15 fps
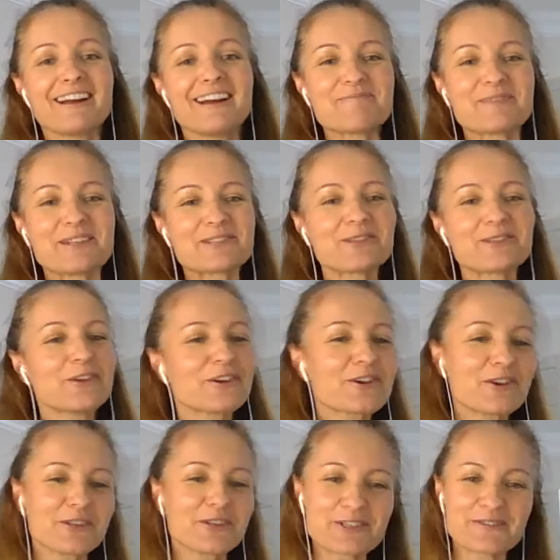There's a lot of
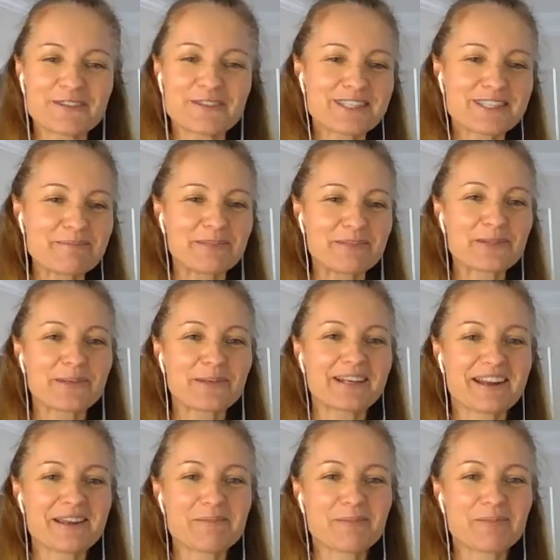controversy between
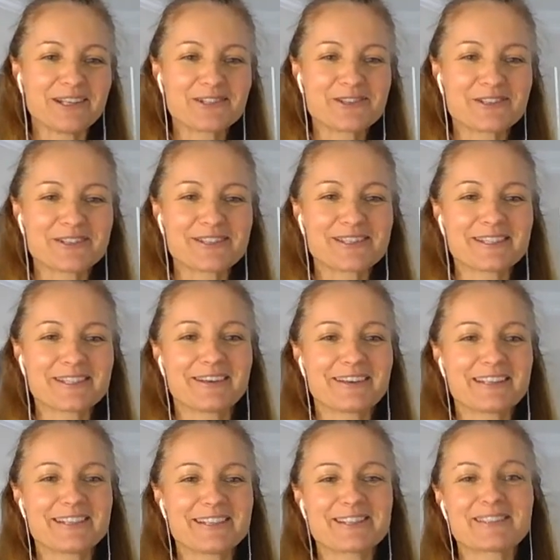acupuncturists and I
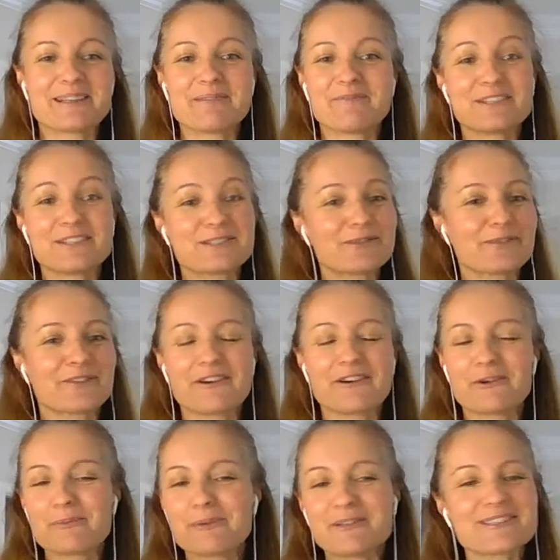guess some physical
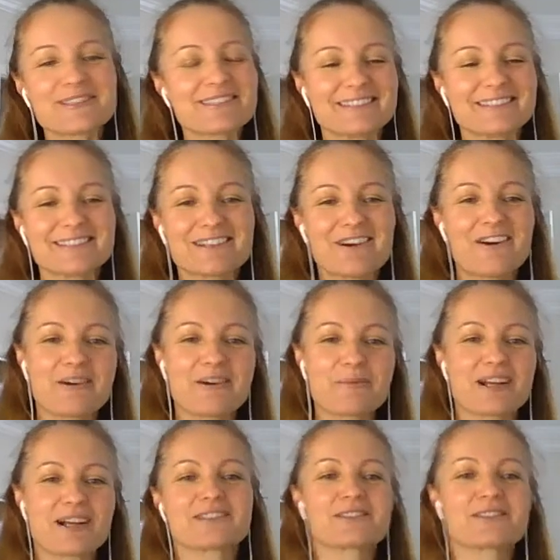therapists and
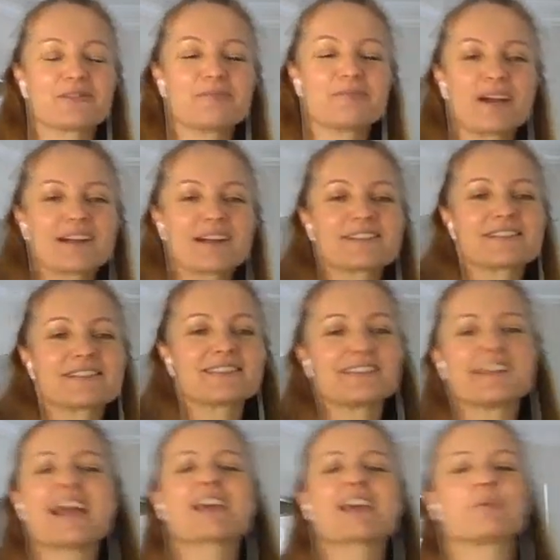chiropractors who practice, and
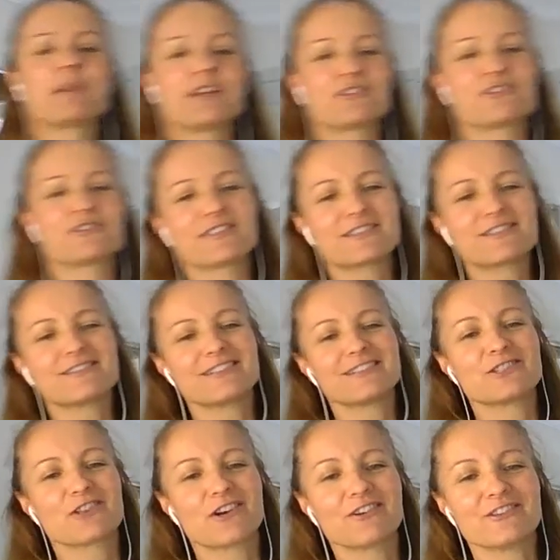the acupuncturists
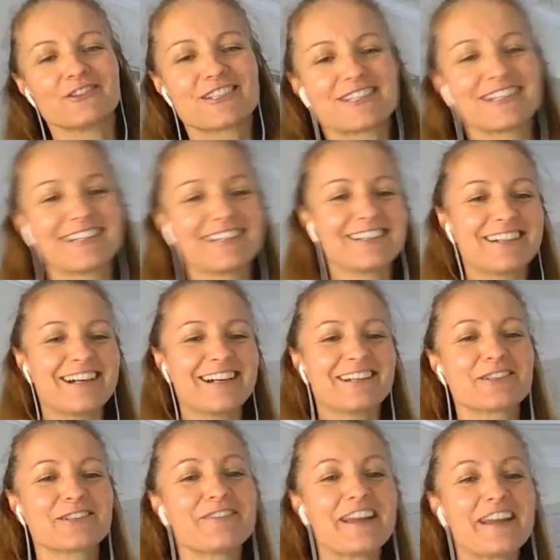aren't
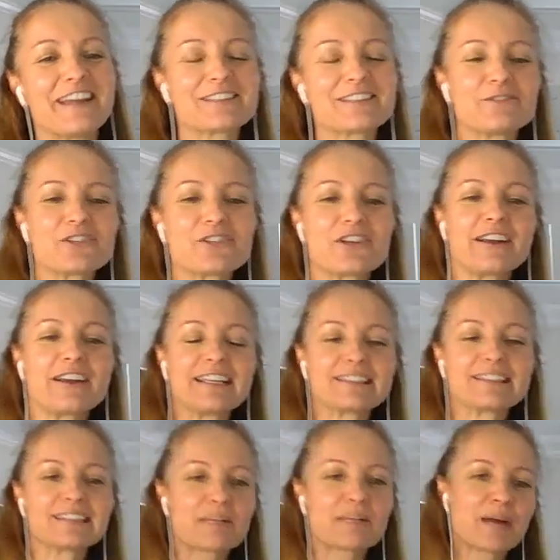fans of dry
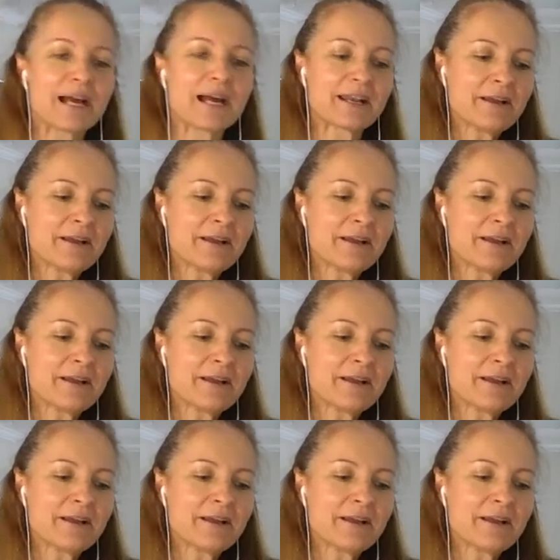needling, but